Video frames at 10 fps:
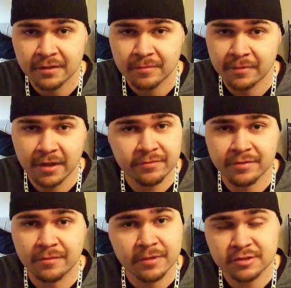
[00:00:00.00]
But I
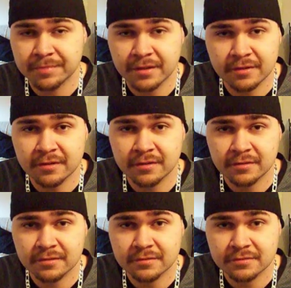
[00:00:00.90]
felt much better
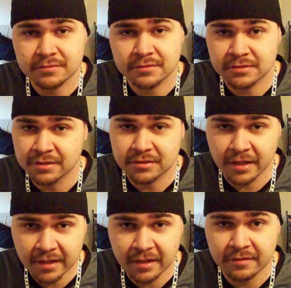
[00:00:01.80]
since
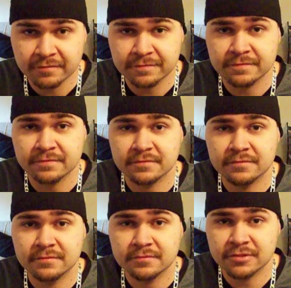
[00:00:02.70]
I have
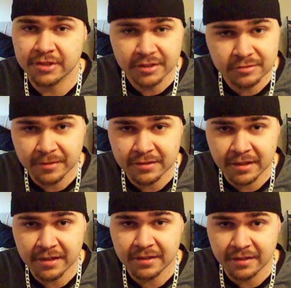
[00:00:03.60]
changed my
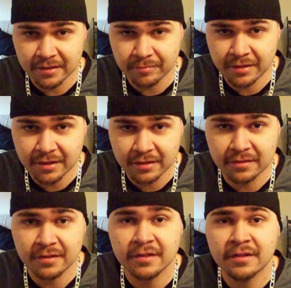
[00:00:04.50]
diet and begun,